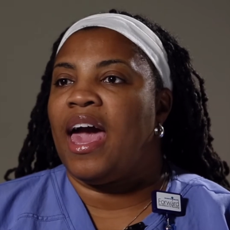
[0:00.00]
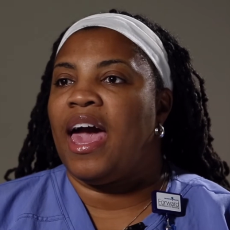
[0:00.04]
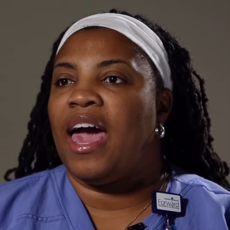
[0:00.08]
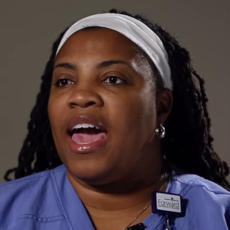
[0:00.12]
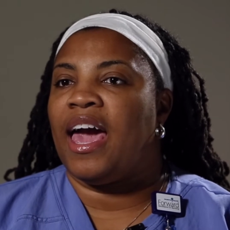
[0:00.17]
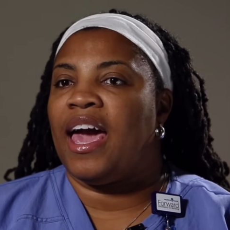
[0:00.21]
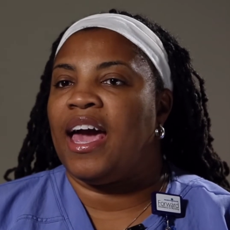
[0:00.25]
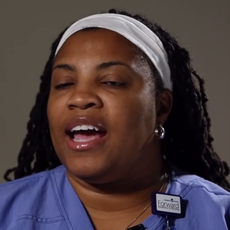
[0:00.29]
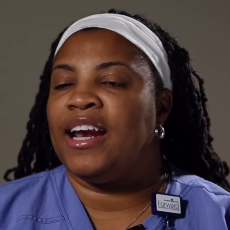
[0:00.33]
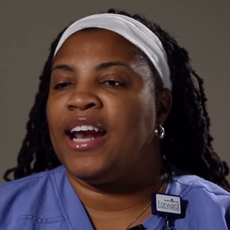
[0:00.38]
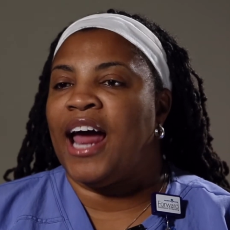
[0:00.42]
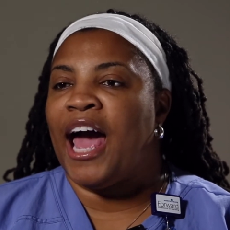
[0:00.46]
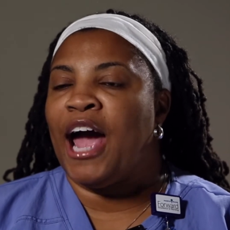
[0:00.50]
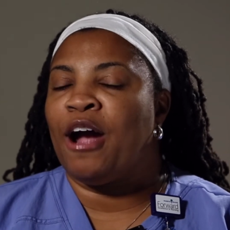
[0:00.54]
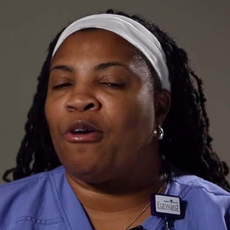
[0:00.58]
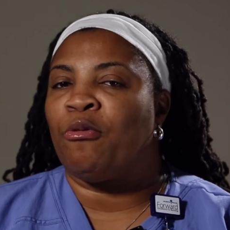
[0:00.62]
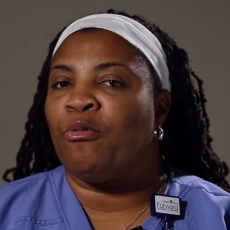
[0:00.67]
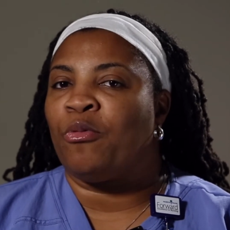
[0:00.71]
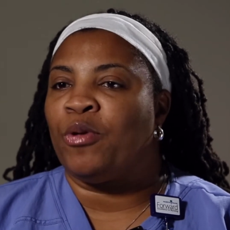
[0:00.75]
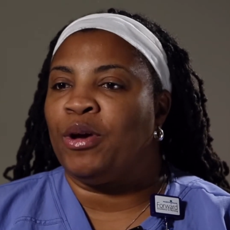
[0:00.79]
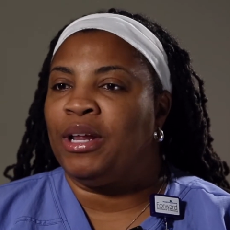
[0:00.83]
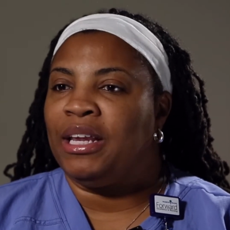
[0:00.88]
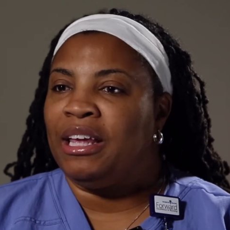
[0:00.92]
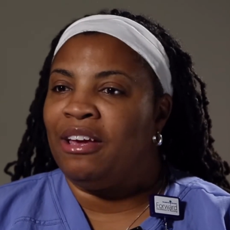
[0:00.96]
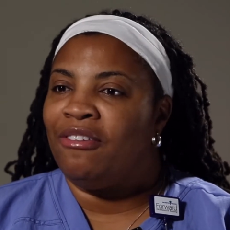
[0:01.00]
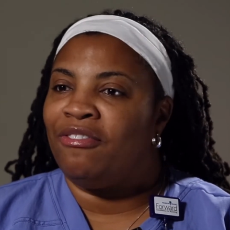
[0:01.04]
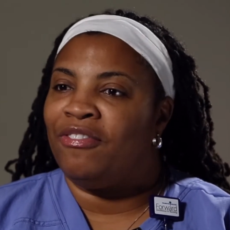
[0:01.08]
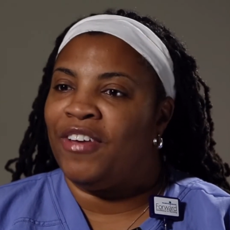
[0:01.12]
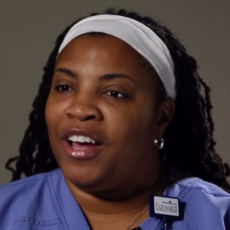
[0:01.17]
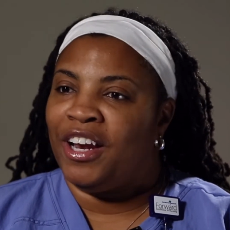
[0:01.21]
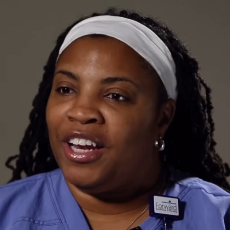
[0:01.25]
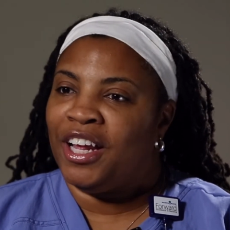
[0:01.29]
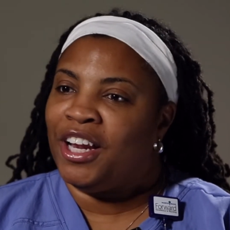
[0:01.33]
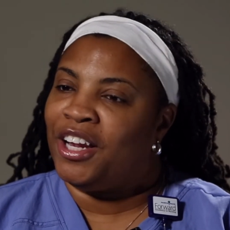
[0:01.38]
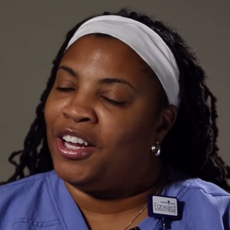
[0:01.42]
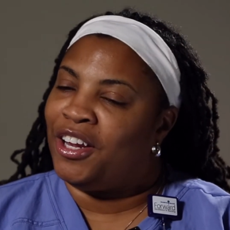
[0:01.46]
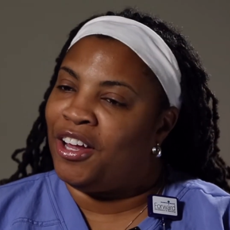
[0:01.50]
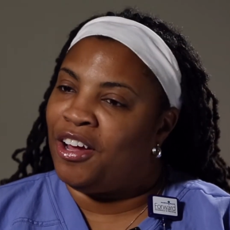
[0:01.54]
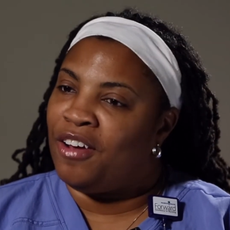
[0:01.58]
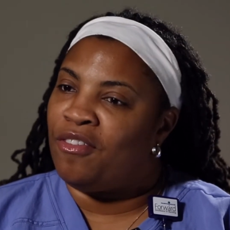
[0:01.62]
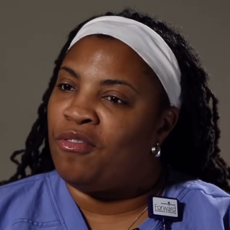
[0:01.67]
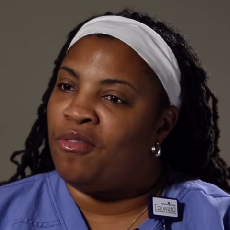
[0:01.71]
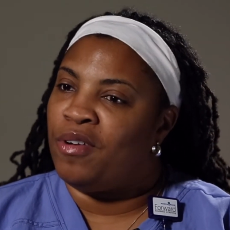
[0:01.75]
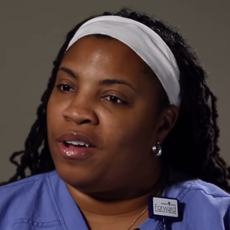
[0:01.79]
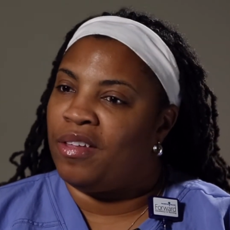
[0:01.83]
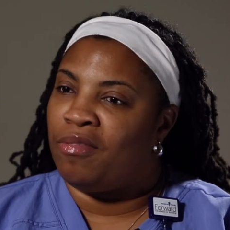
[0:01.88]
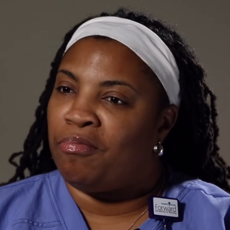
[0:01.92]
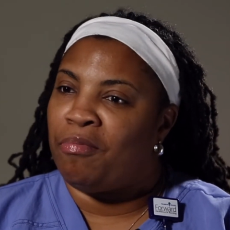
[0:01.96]
And I really fell in
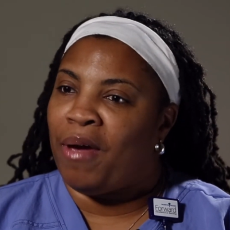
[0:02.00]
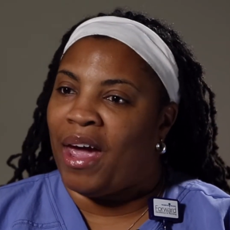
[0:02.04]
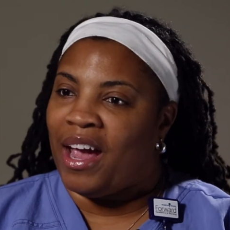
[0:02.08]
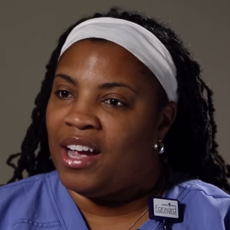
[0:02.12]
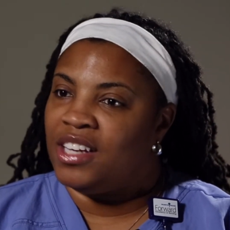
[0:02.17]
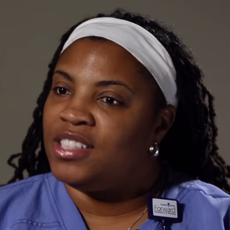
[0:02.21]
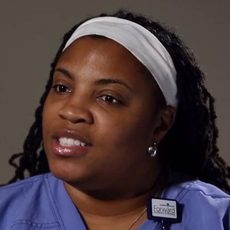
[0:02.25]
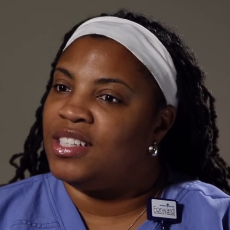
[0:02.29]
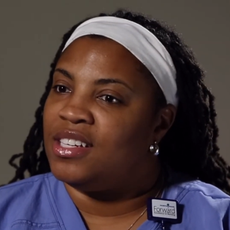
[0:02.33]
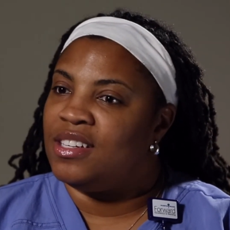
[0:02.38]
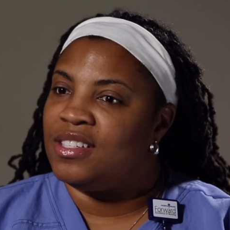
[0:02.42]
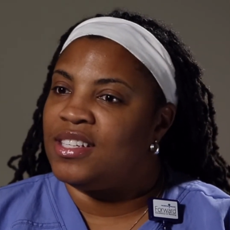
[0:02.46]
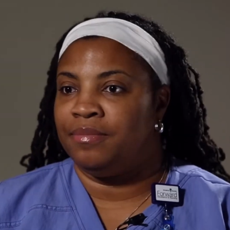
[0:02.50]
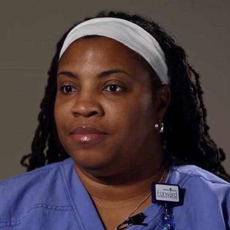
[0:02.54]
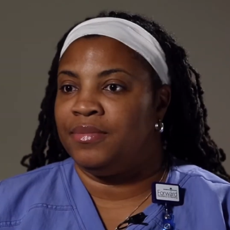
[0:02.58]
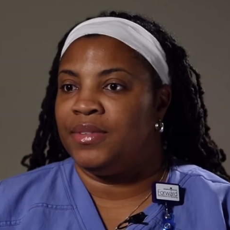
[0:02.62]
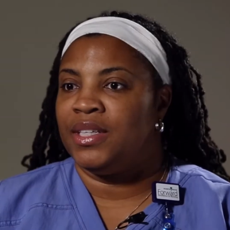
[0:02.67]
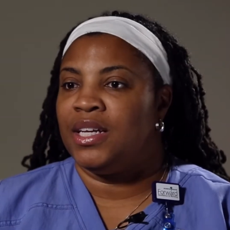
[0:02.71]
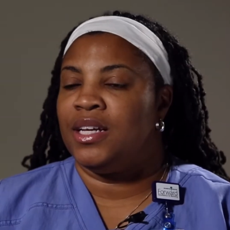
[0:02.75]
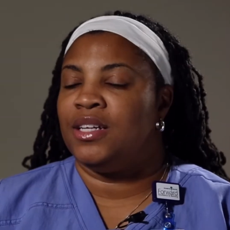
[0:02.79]
love with patients.